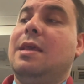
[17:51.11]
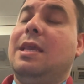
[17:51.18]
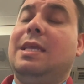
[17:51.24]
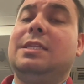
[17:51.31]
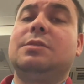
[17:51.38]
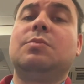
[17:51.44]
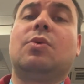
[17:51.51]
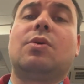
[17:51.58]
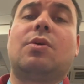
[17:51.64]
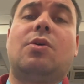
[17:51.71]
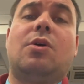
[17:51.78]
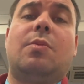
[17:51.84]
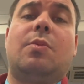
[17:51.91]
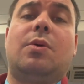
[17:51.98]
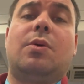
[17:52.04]
it's more
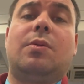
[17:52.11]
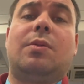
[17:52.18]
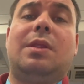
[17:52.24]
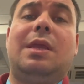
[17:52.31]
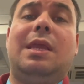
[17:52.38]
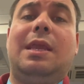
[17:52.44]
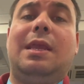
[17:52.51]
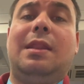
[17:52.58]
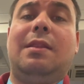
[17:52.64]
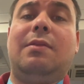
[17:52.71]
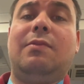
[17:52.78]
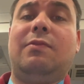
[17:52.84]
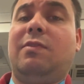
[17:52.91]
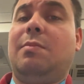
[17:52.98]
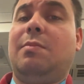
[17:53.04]
common in
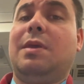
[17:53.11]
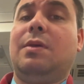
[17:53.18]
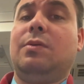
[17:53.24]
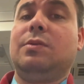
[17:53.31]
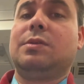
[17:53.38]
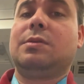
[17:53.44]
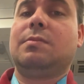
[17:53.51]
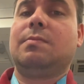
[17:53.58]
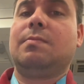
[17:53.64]
females.